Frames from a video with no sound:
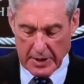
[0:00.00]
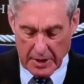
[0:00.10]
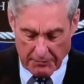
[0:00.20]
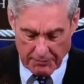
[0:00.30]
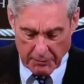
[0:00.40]

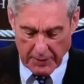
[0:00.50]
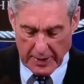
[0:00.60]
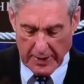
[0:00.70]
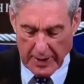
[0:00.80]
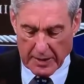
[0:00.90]
if
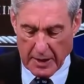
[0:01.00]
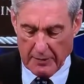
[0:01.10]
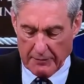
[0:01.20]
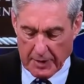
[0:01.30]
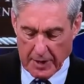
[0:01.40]
we had had
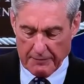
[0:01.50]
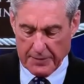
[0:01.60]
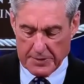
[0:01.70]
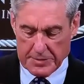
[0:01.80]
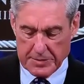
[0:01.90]

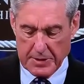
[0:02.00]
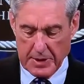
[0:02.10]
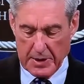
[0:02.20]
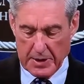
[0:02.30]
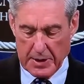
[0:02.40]
confidence
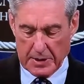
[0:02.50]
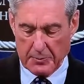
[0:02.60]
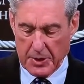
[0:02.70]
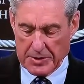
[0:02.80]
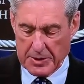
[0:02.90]
that
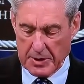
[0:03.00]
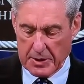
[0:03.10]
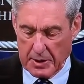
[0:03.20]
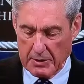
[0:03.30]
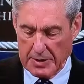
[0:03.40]
the
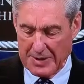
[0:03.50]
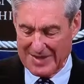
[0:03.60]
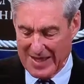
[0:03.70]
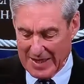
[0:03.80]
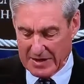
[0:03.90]
president clearly
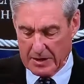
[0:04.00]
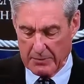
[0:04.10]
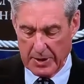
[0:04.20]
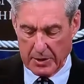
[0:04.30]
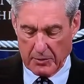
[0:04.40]
did not
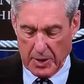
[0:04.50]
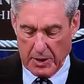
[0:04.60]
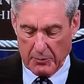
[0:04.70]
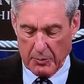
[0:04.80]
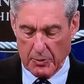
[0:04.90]
commit a
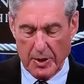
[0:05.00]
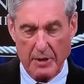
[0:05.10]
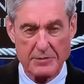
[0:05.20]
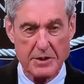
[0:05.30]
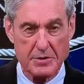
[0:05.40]
crime, we would
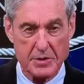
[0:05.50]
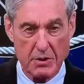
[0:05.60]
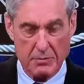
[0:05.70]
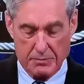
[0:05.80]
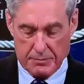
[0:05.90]
have said
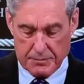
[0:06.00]
so.